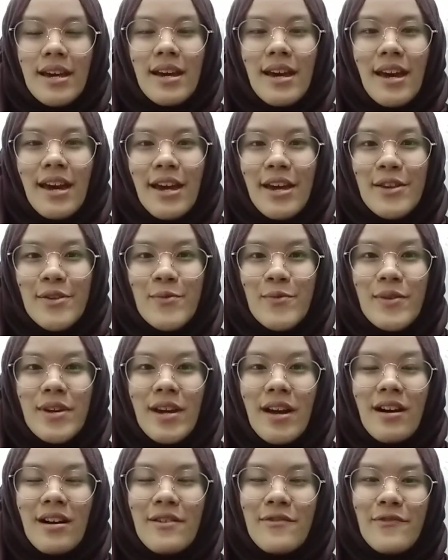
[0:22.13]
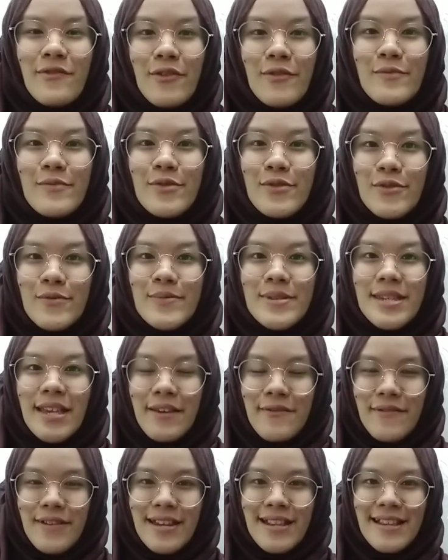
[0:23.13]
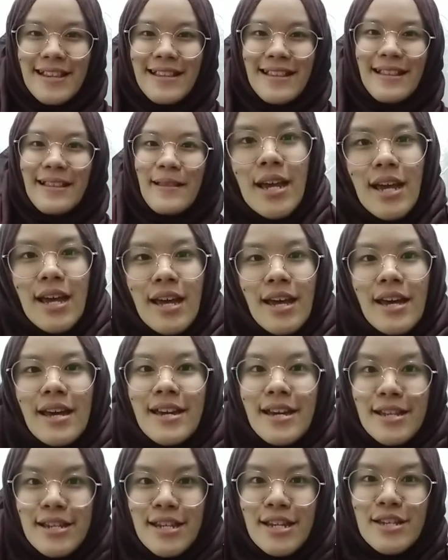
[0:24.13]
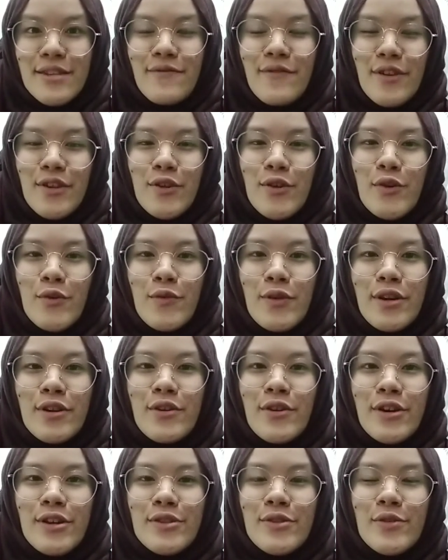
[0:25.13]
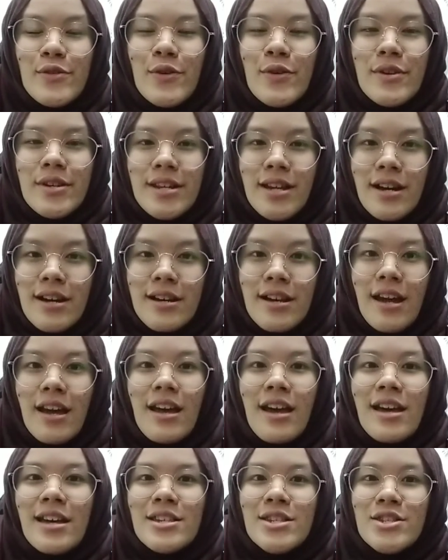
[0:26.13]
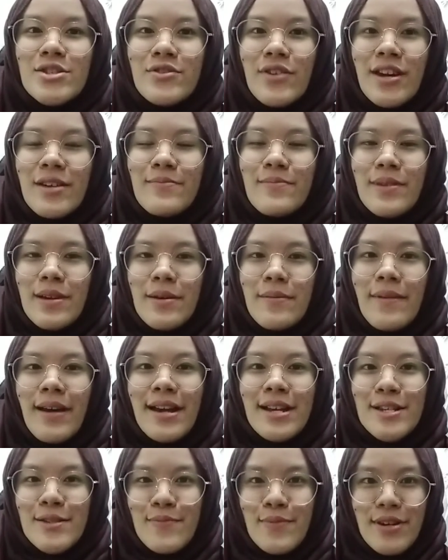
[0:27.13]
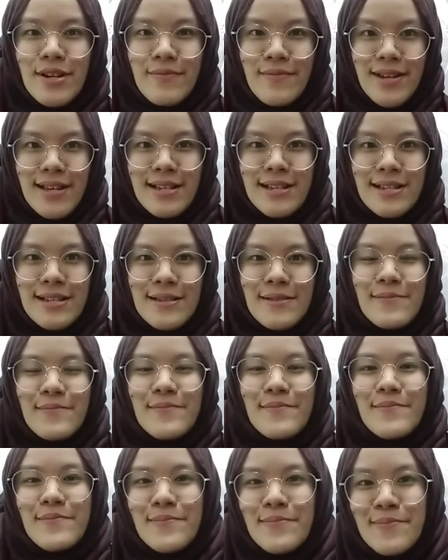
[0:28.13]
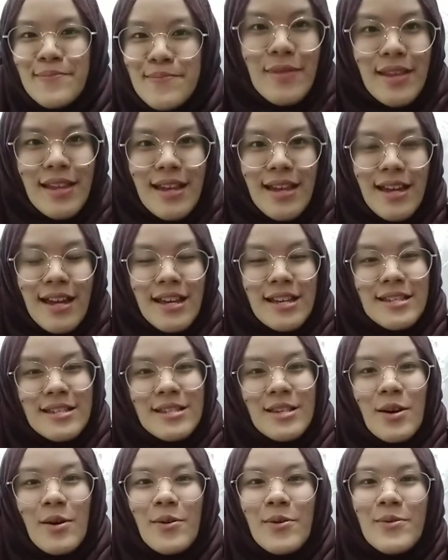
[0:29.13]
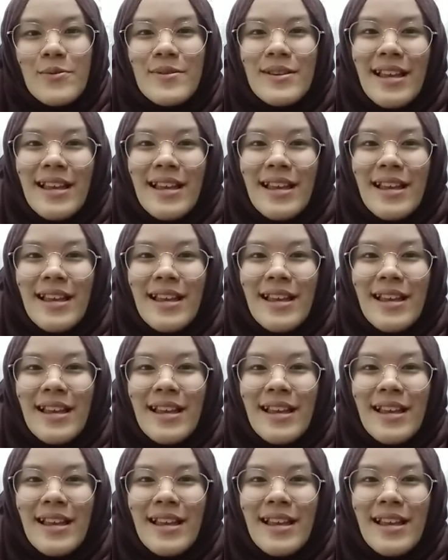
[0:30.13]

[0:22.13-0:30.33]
And we are from Group 7. In this video, we're going to conduct straight beam experiments. So